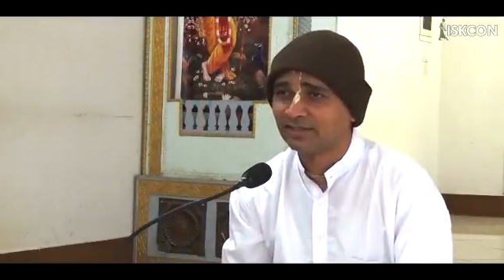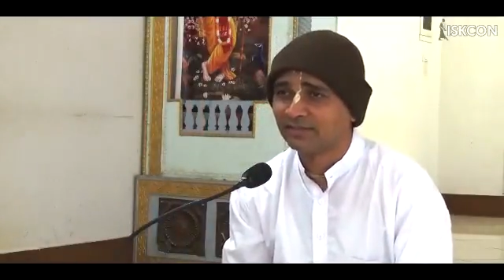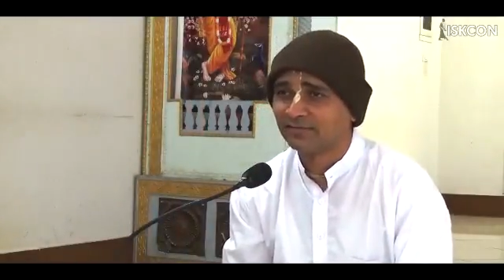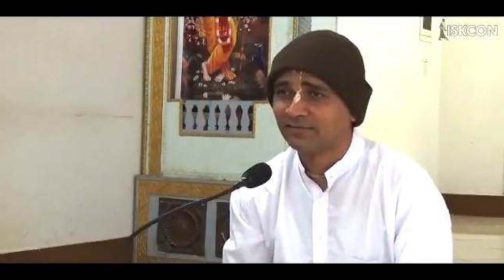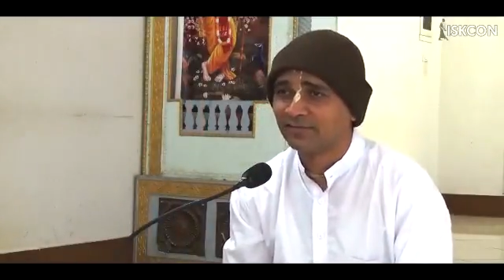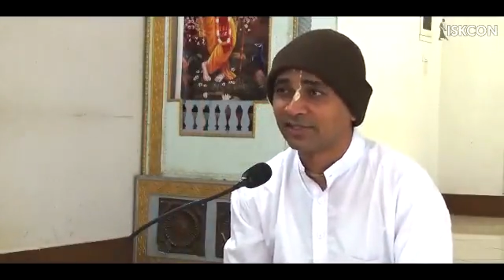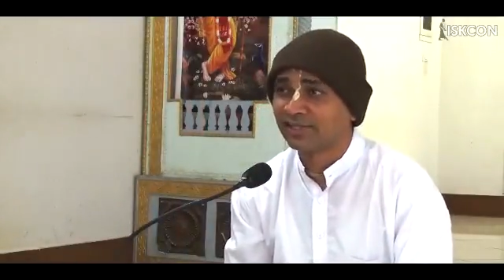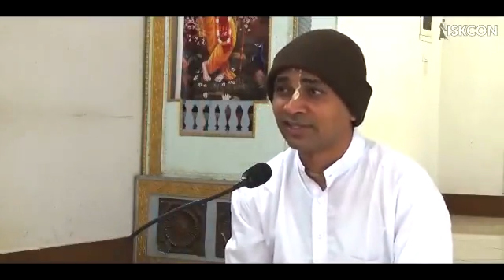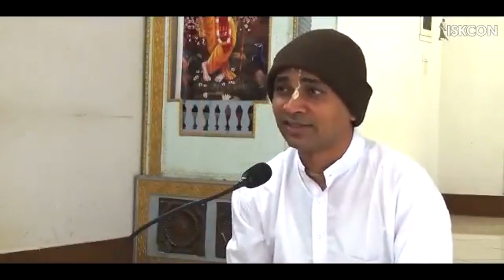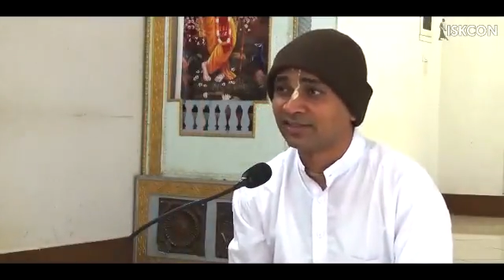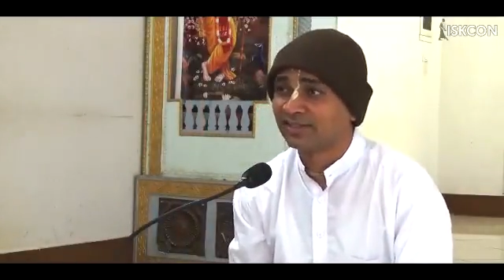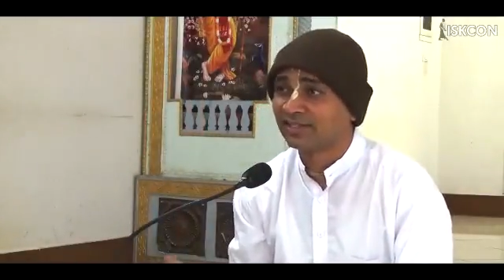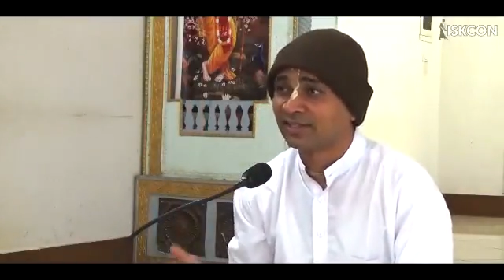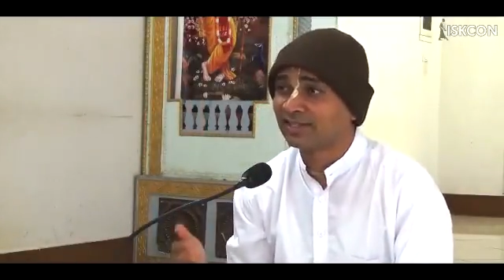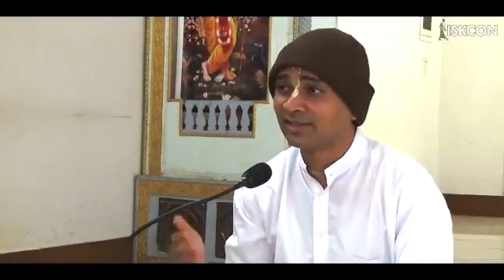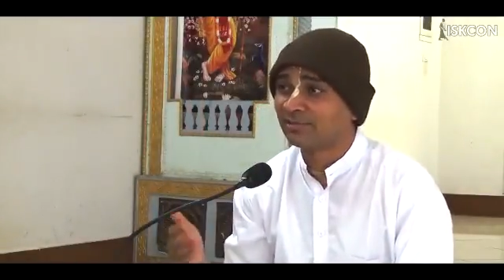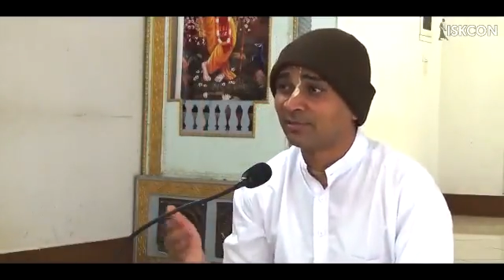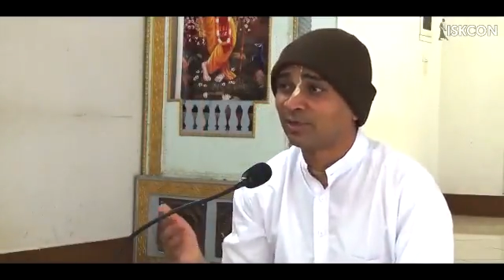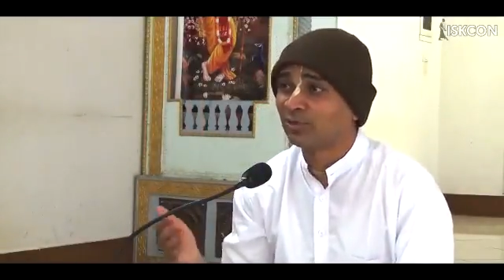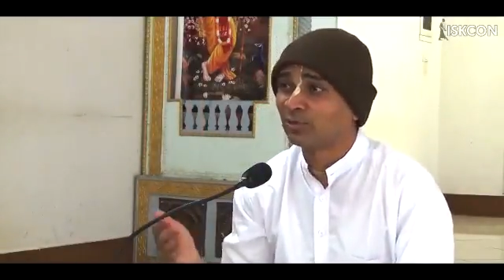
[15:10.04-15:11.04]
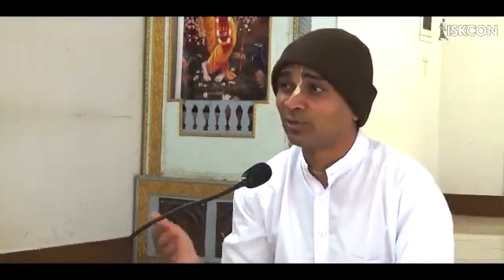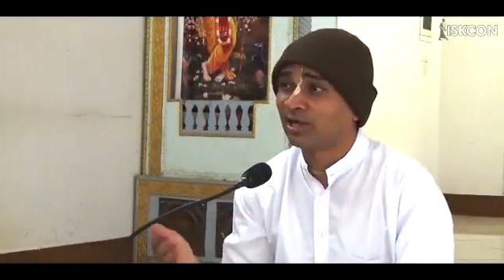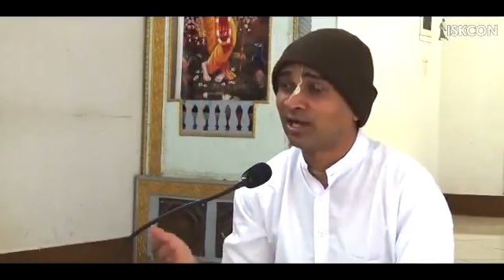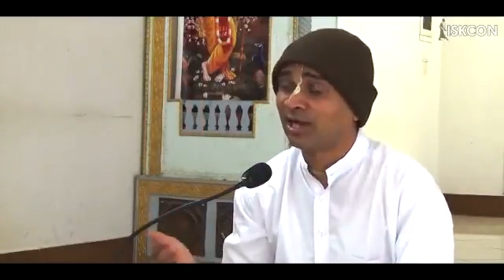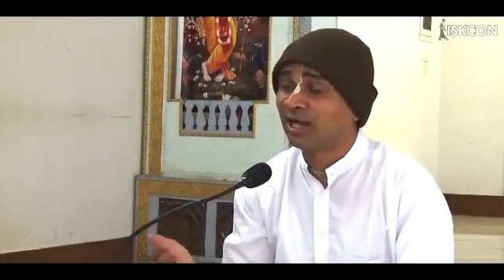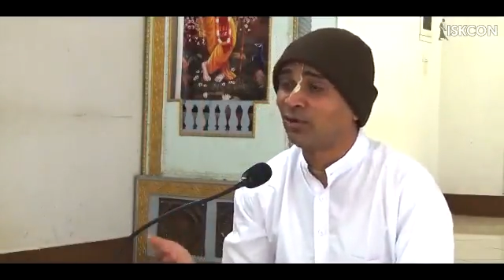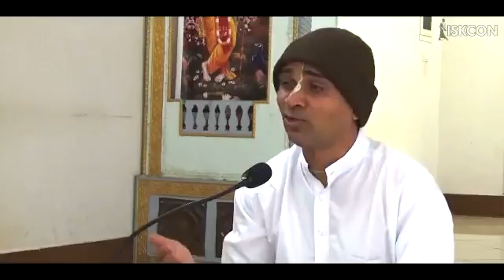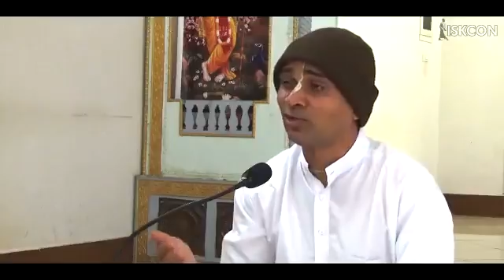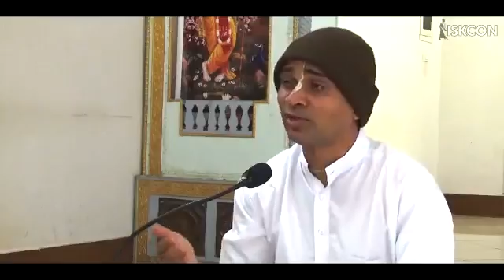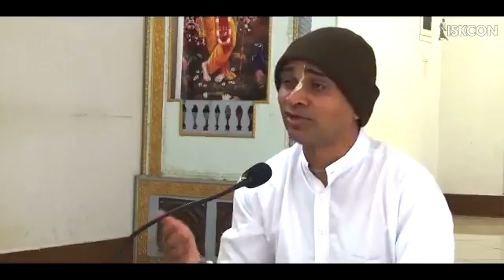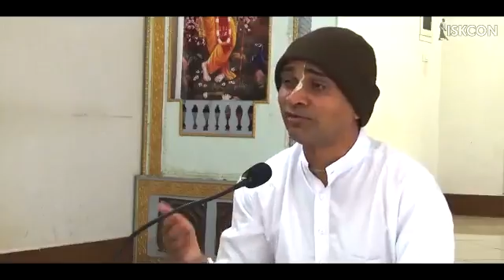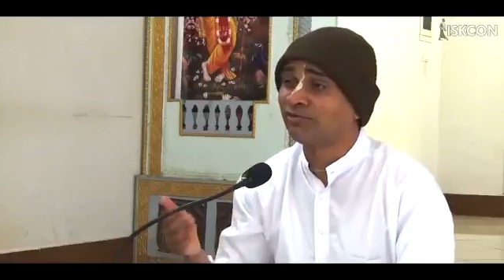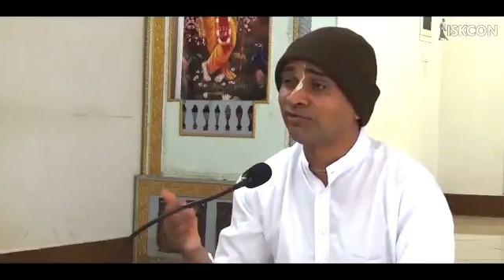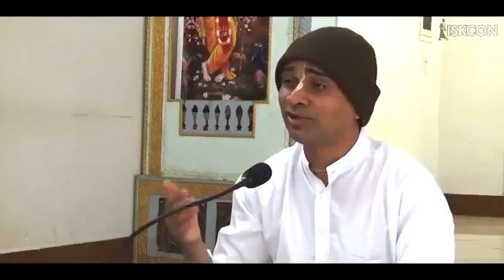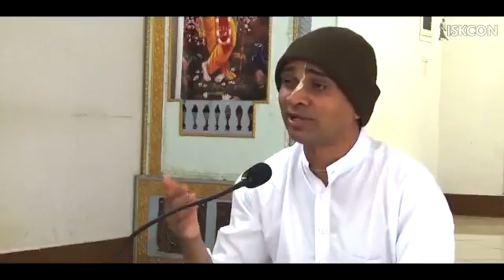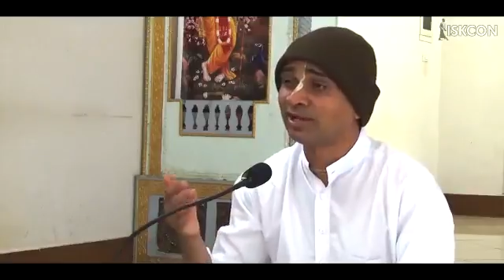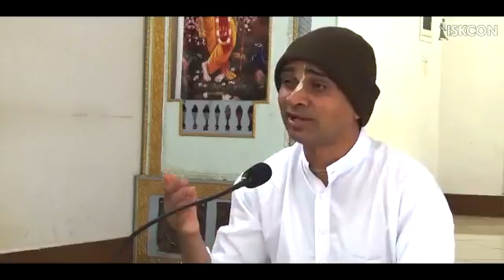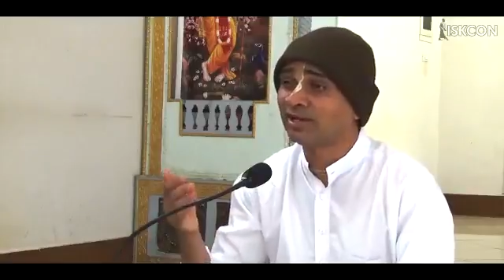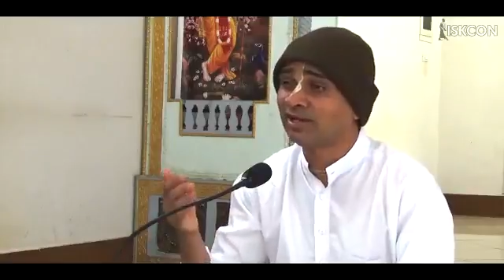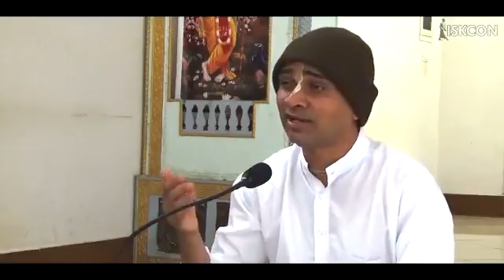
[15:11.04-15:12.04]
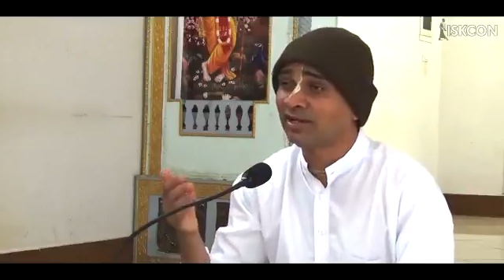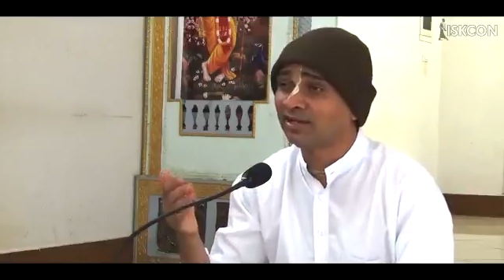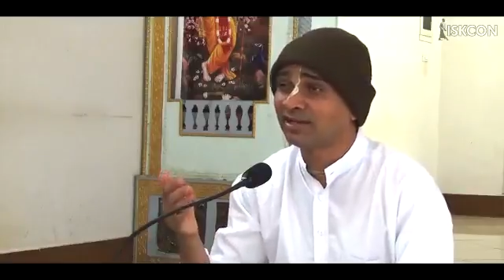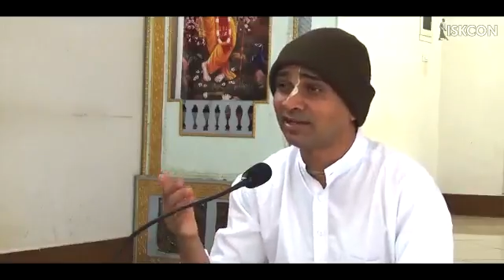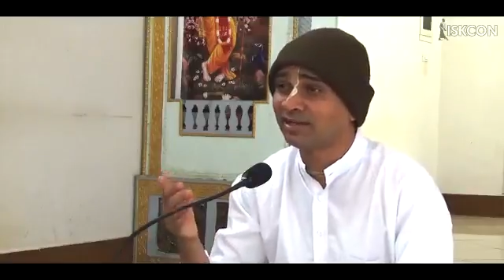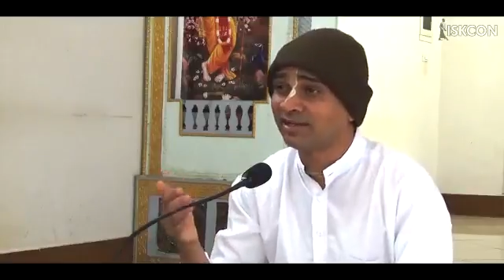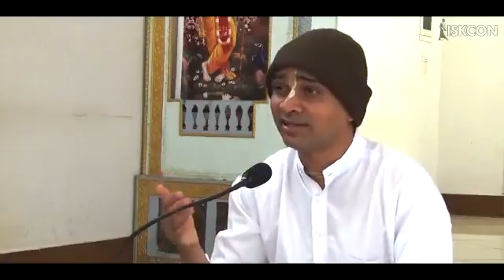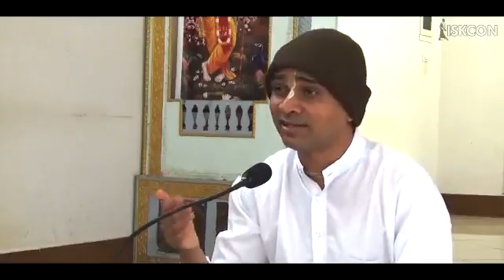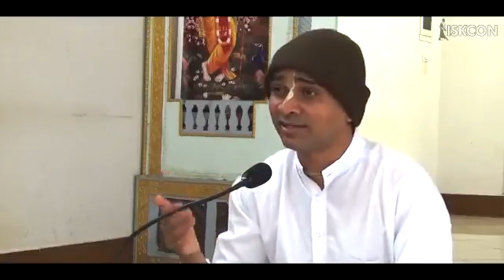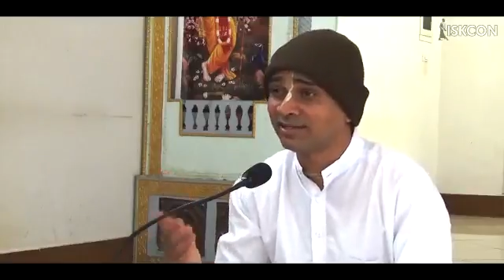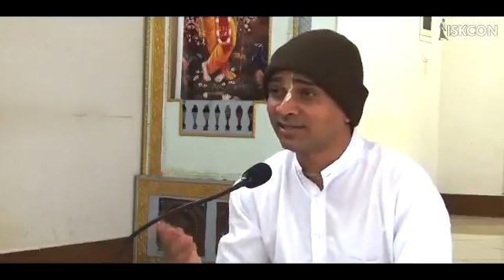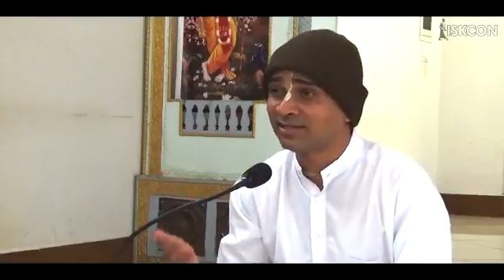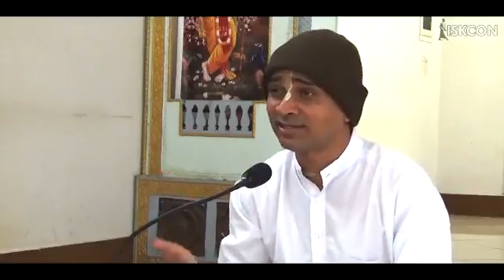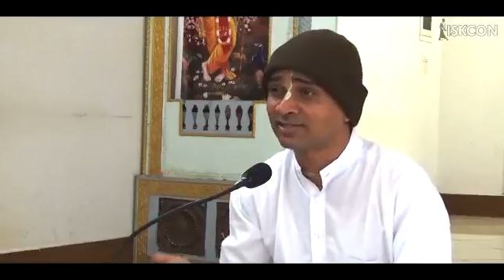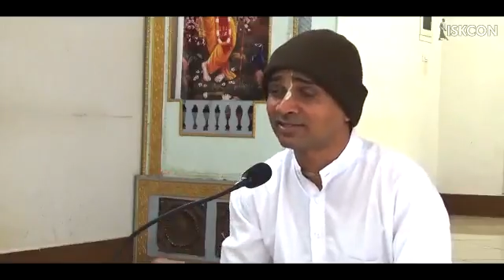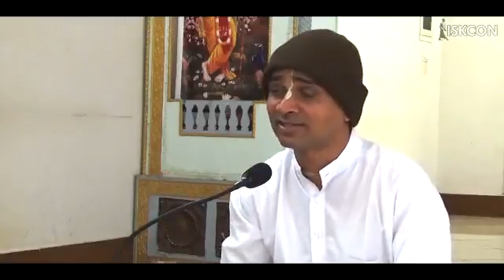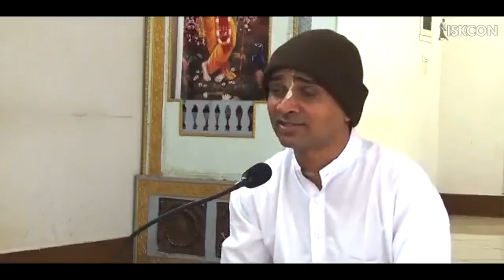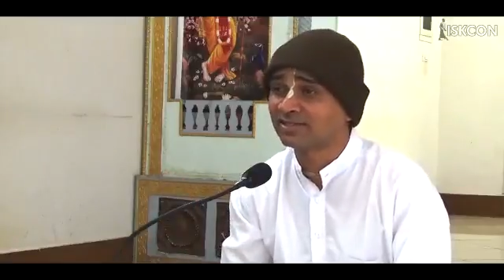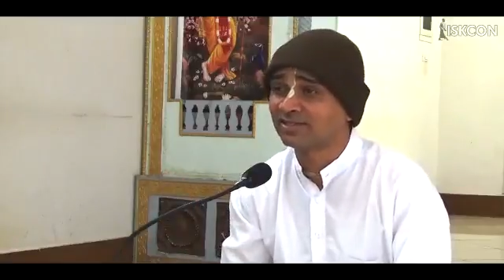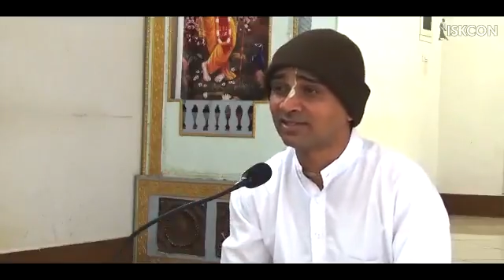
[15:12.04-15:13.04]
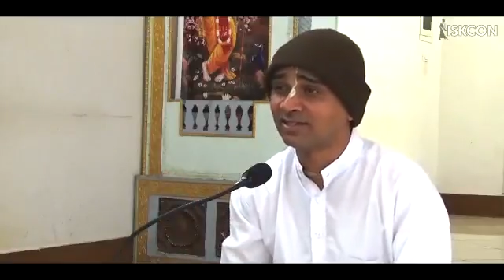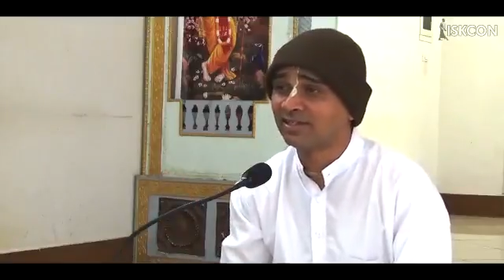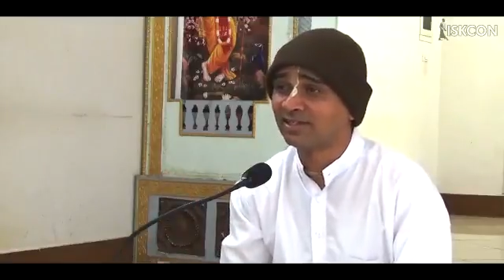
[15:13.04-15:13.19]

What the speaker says: We can think about how difficult it is